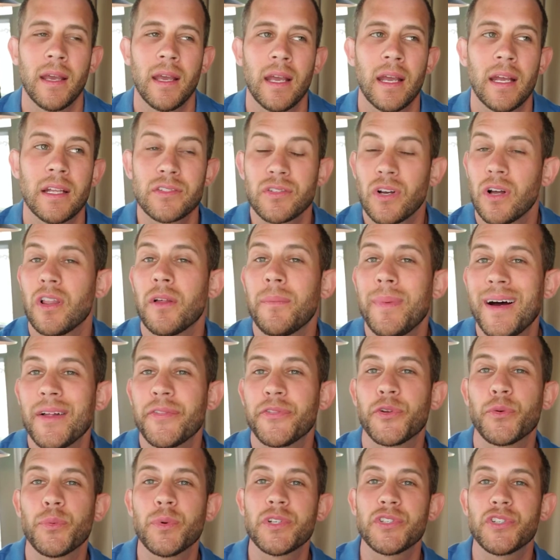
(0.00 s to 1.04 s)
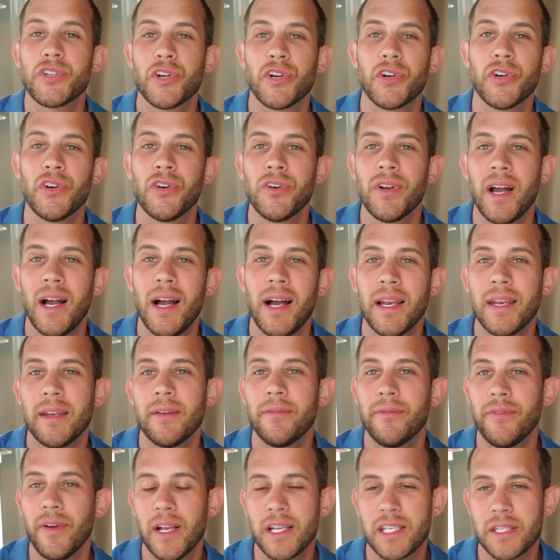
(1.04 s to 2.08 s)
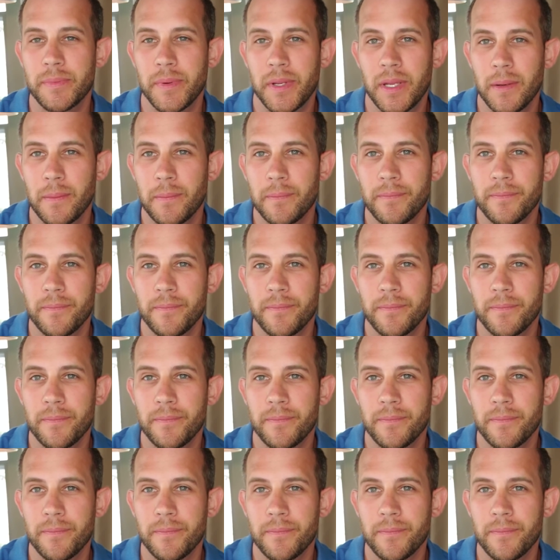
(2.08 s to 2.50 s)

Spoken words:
It's all about the return on investment.